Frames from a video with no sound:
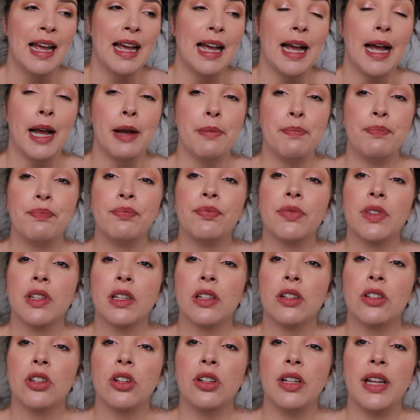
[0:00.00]

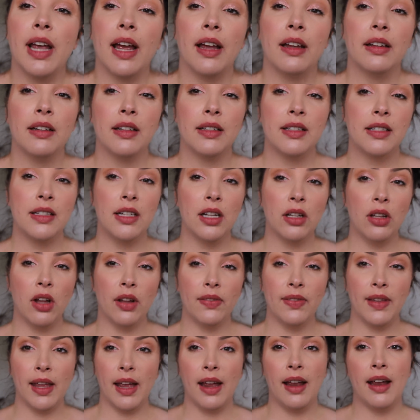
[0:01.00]
So yeah, it's still
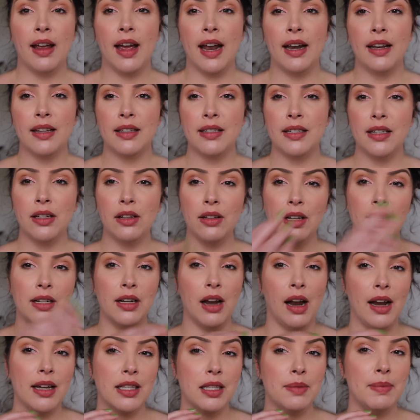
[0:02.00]
on there and it's still a
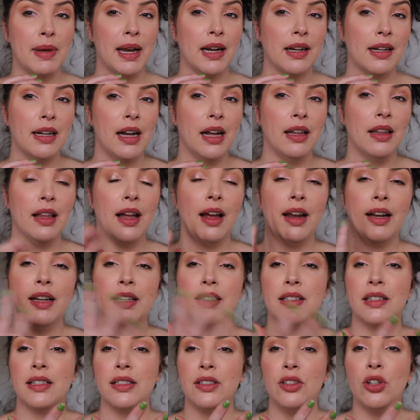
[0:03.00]
nice amount of color and
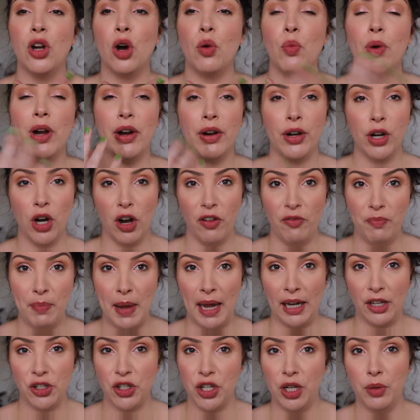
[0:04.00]
it's not wearing off
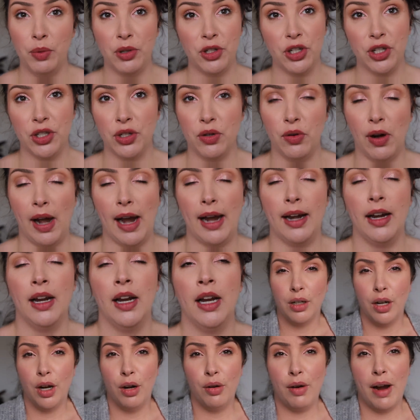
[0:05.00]
patchy, which is great.
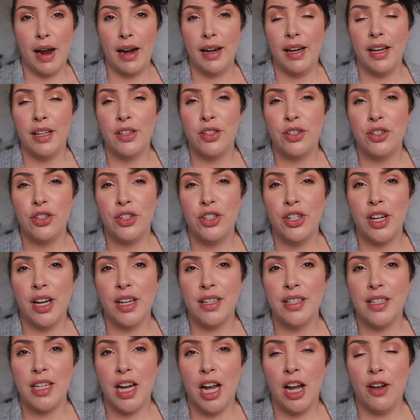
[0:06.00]
All right, it's
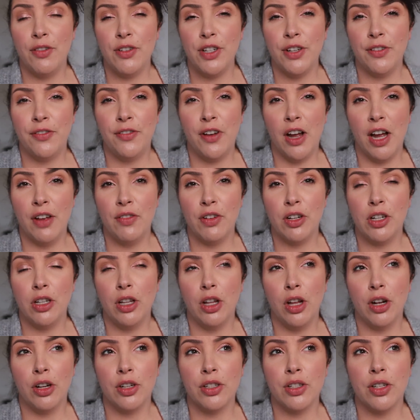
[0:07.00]
just after 5
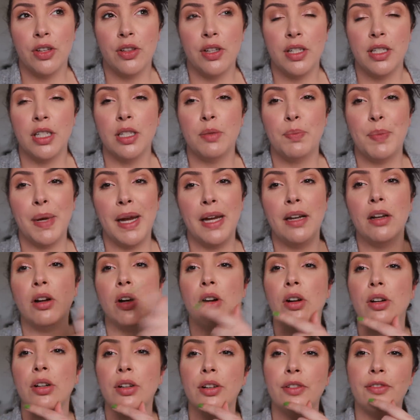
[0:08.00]
o'clock. So this has been
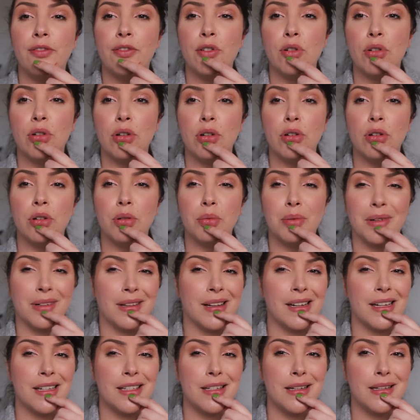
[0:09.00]
on for what,
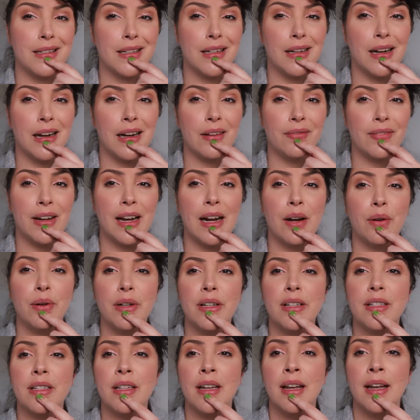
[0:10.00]
like 6.5
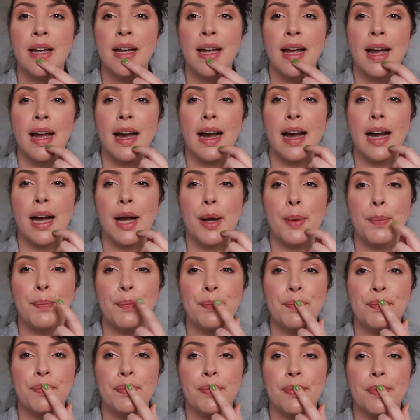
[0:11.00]
hours.
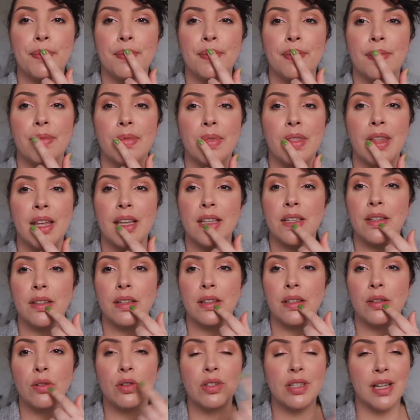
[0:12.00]

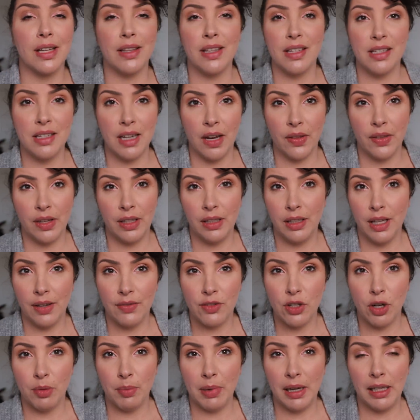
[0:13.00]
Looks like there's nothing
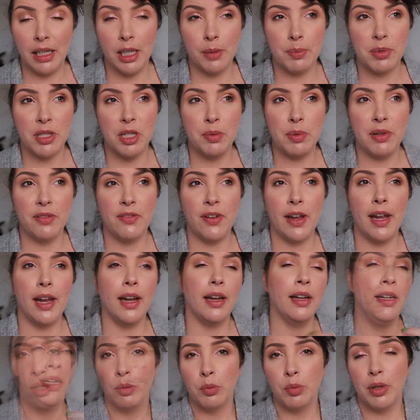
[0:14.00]
left on my lips, to be fair.